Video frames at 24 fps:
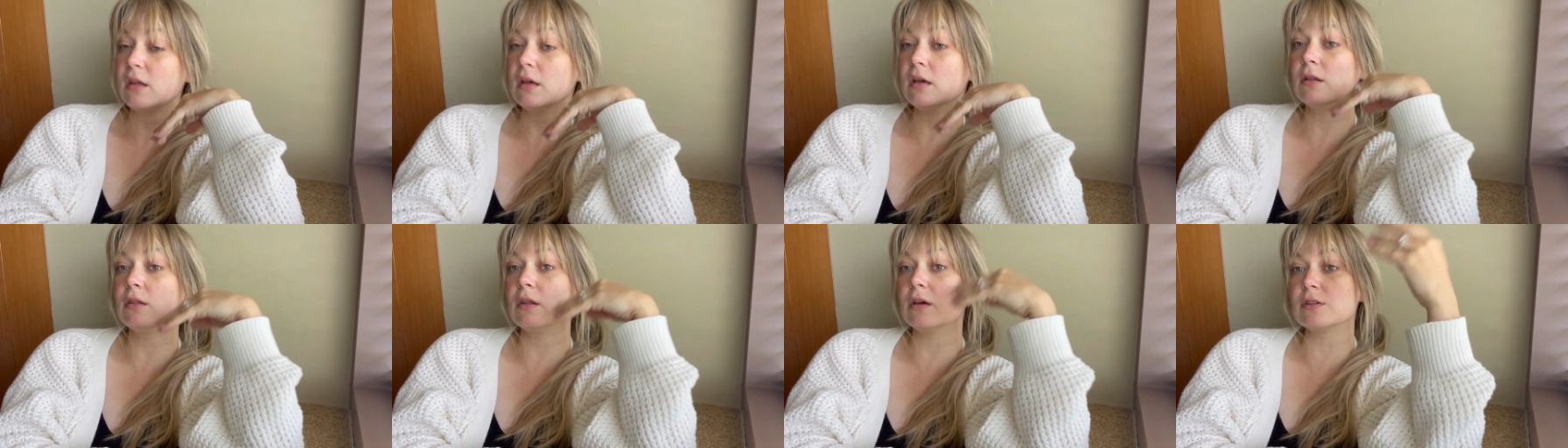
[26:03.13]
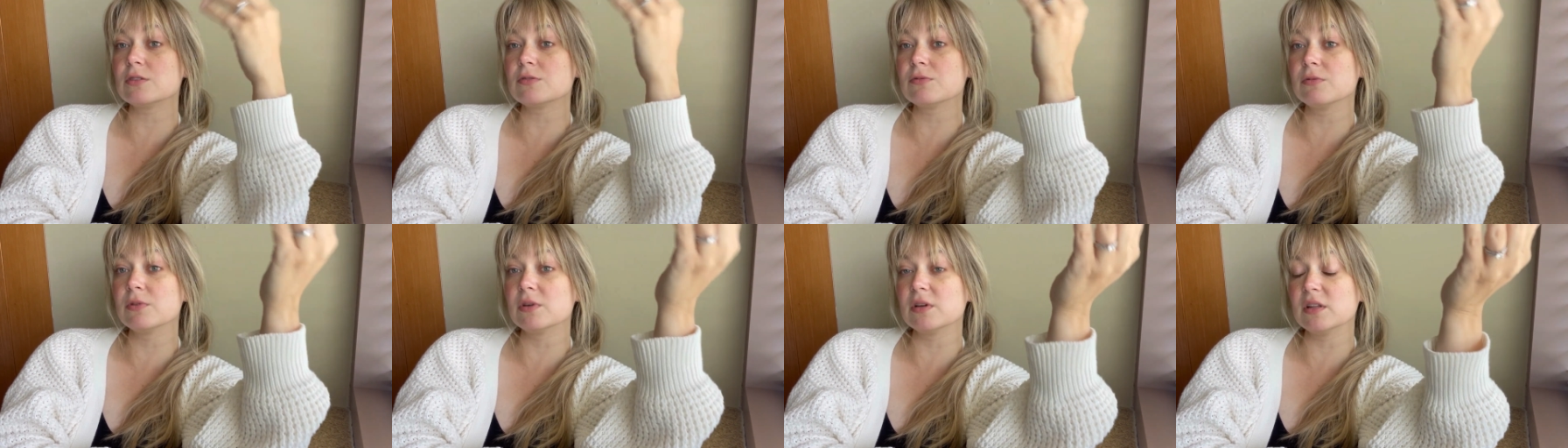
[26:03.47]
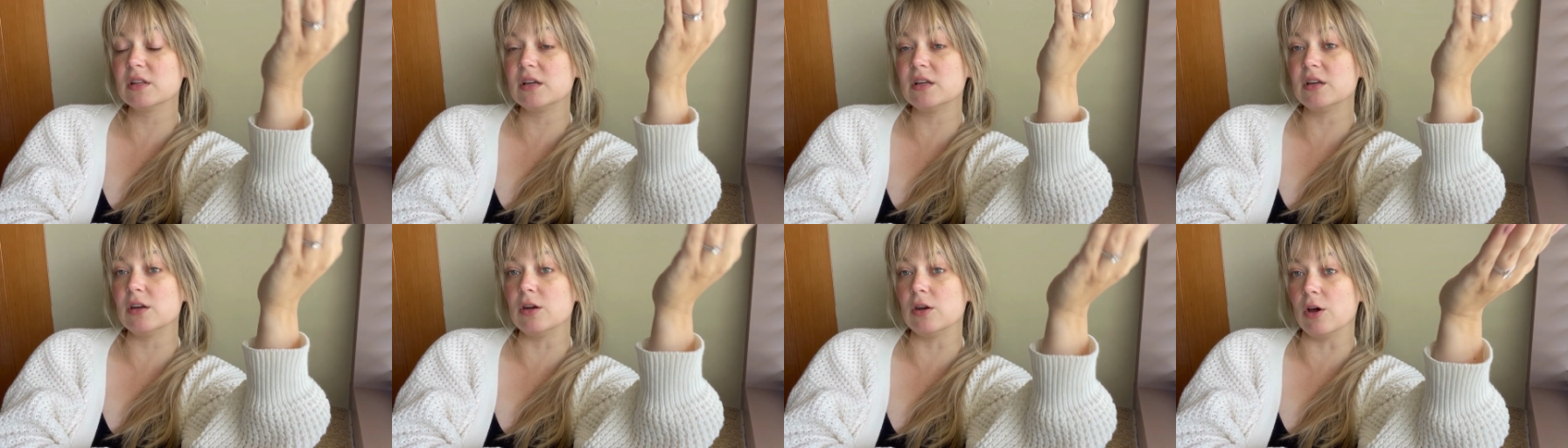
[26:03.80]
there's
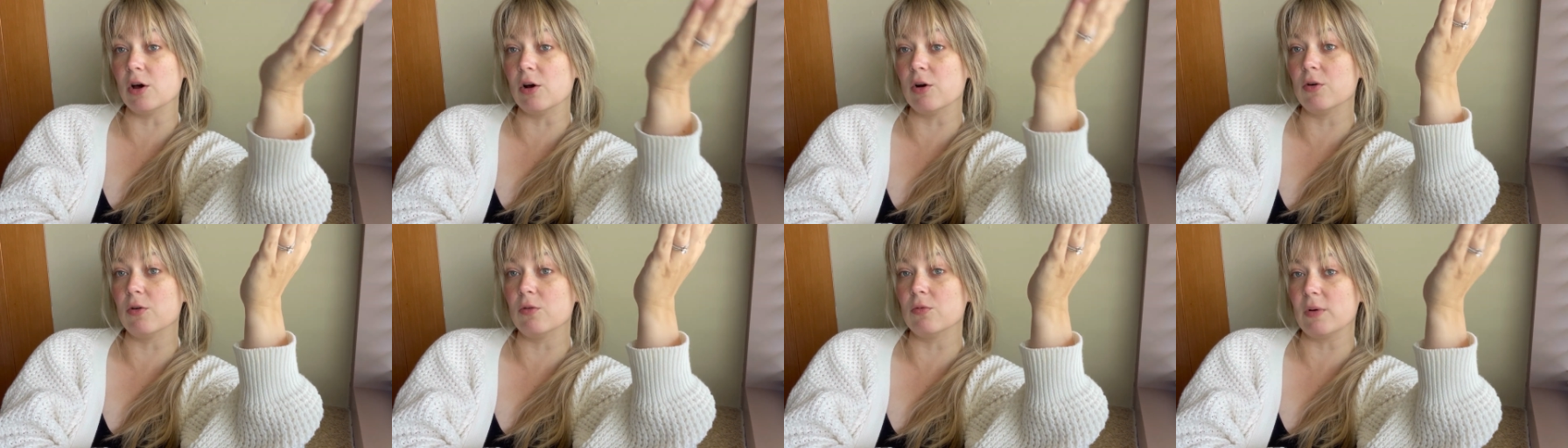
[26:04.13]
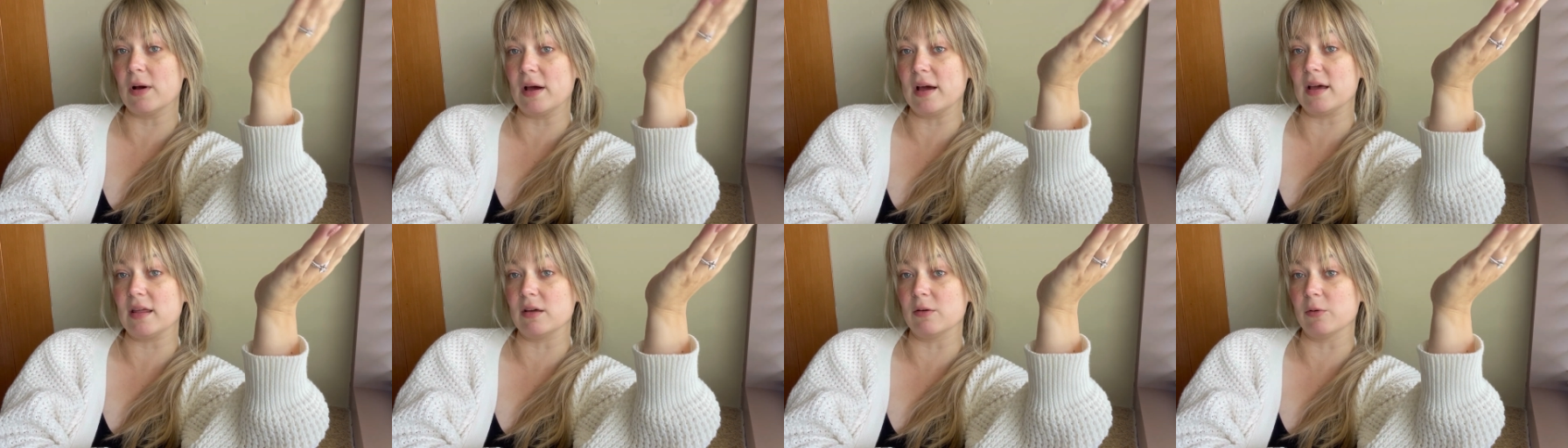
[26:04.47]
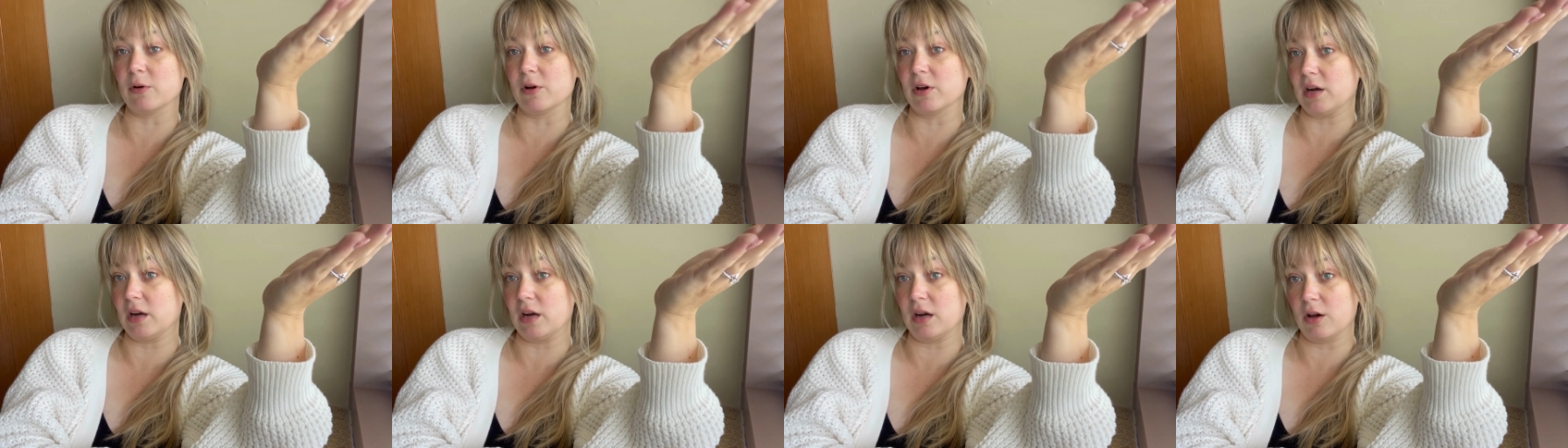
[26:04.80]
really no way that
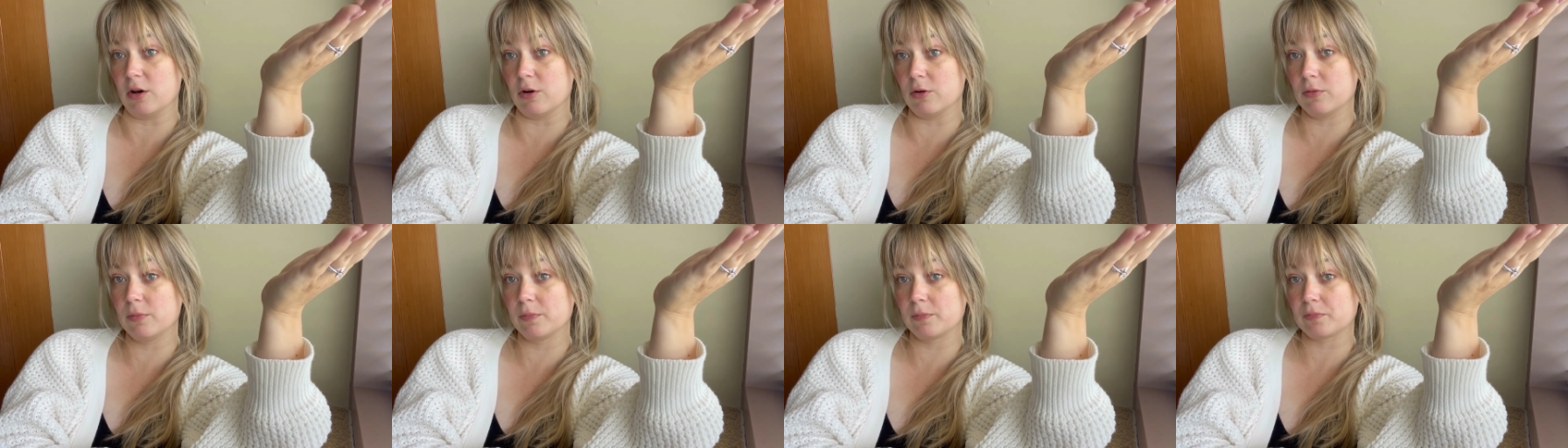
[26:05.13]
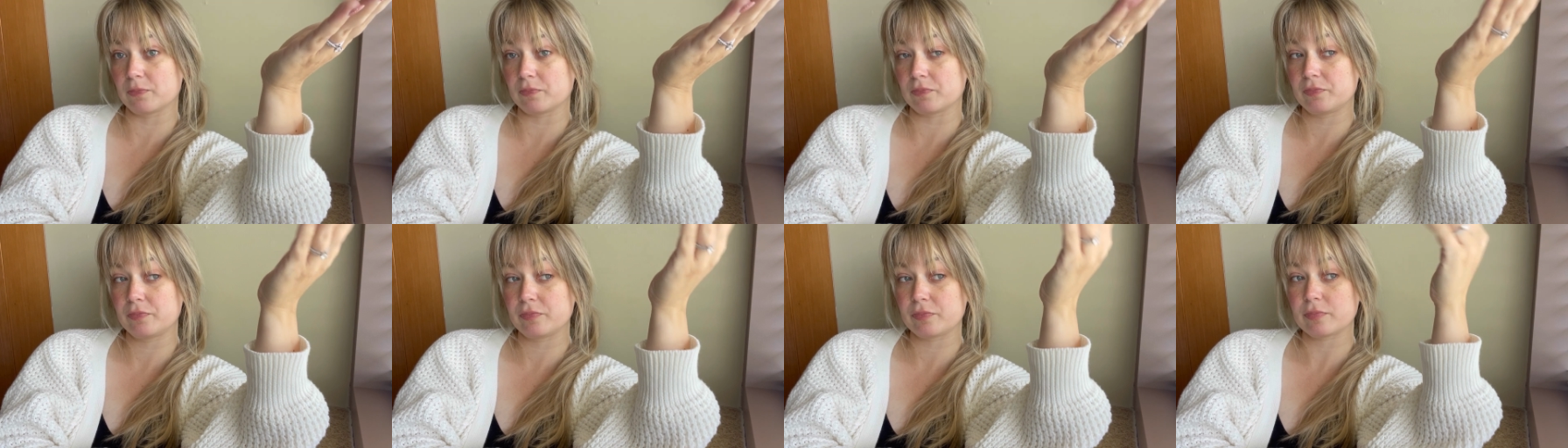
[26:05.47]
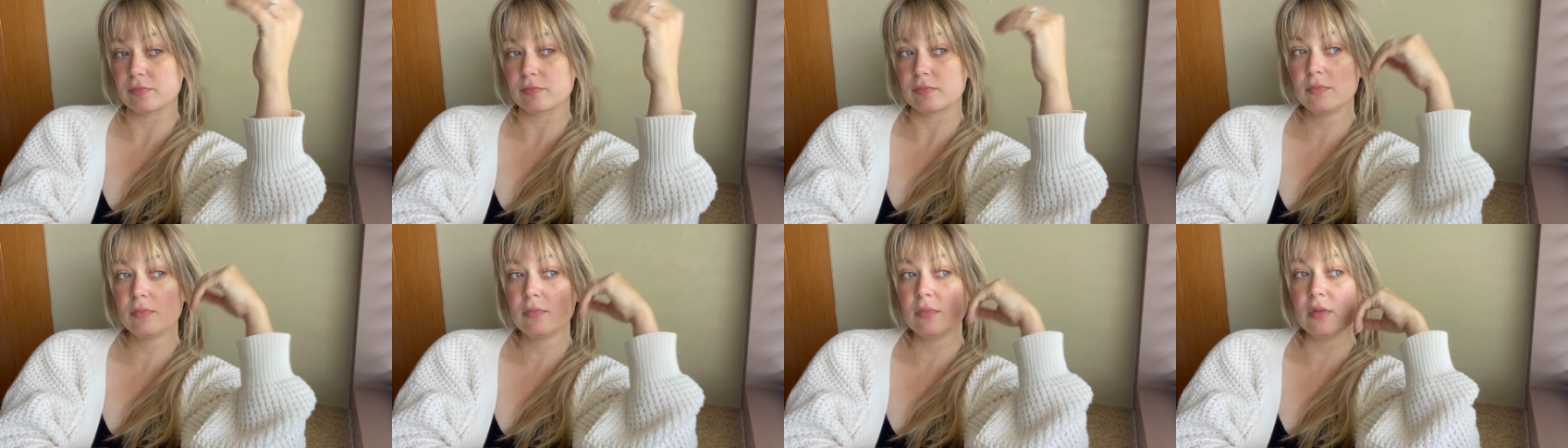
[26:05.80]
we're gonna know
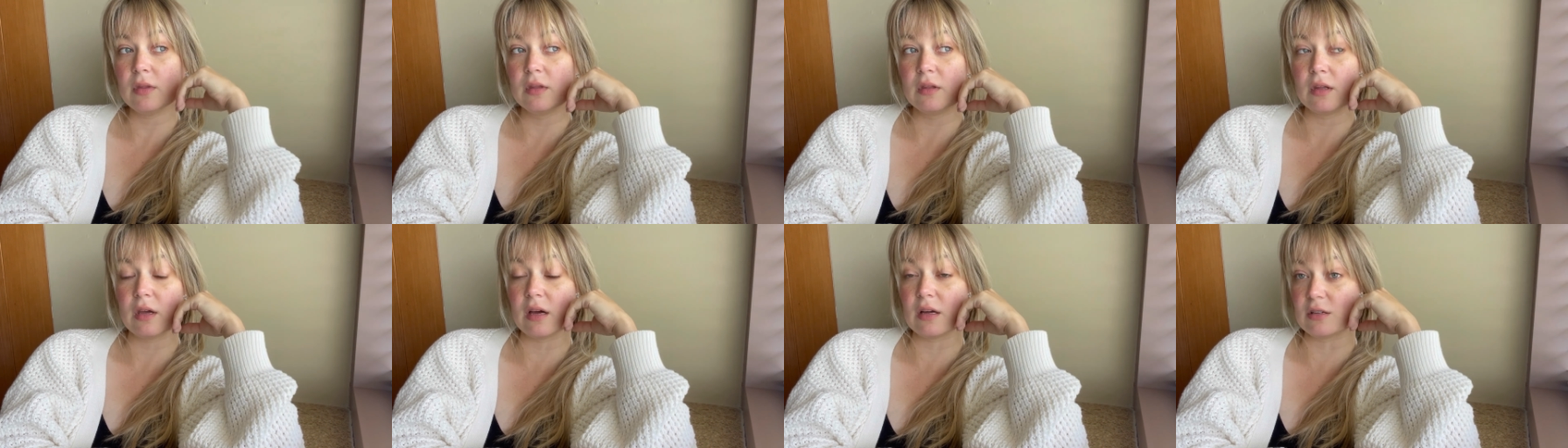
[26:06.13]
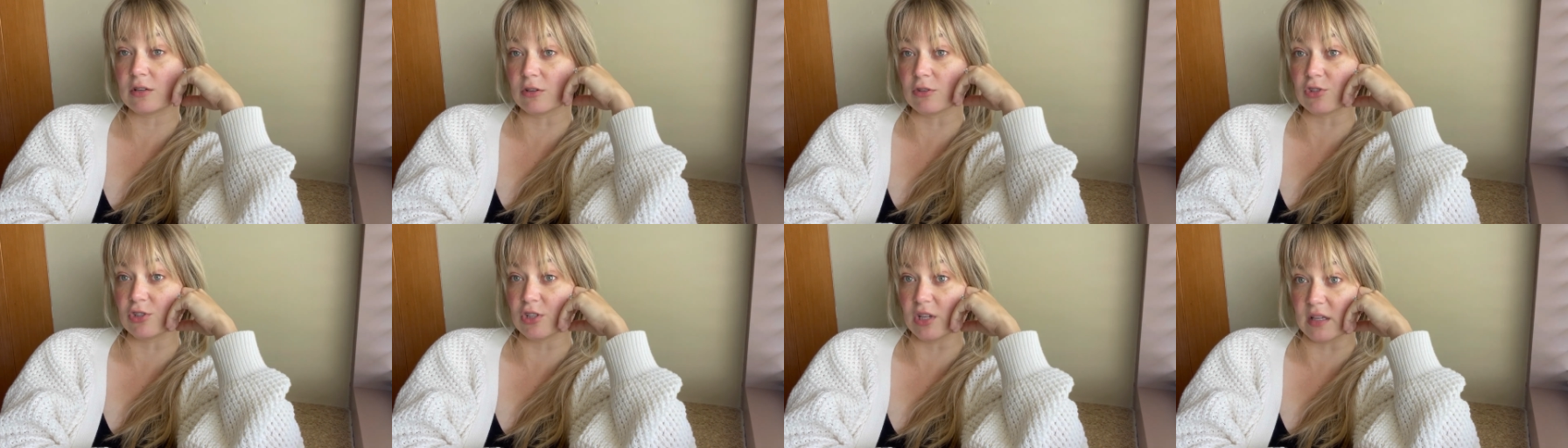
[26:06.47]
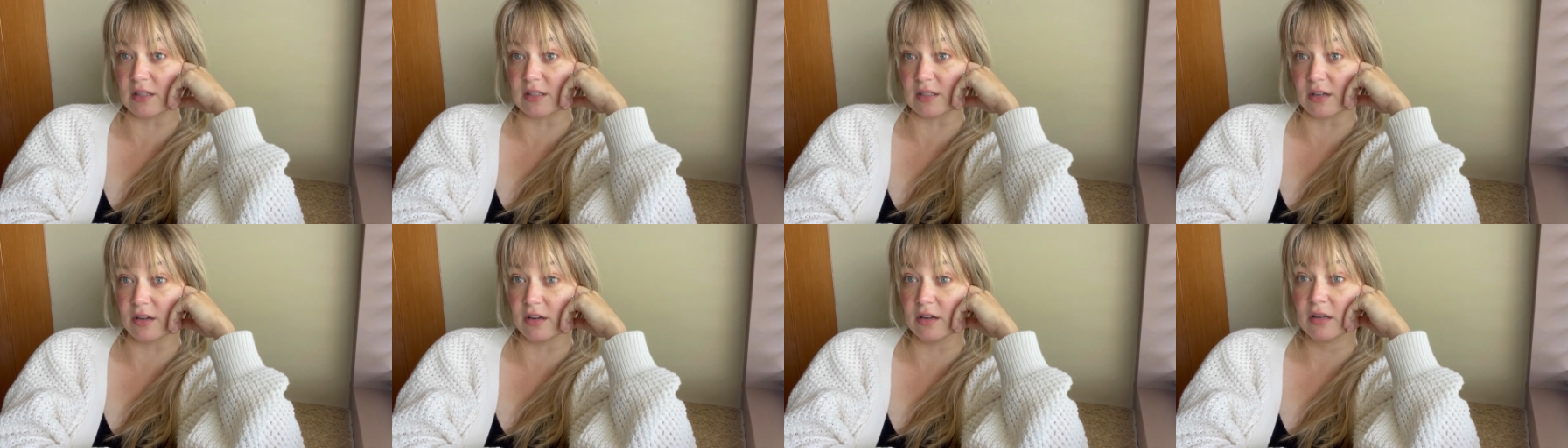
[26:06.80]
until she
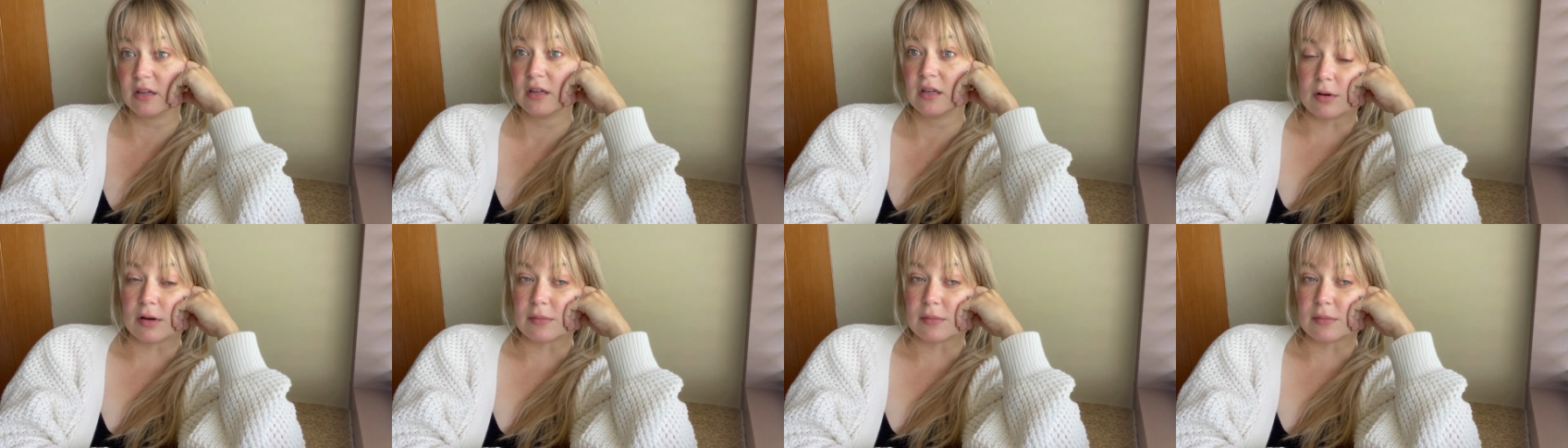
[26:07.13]
gets here.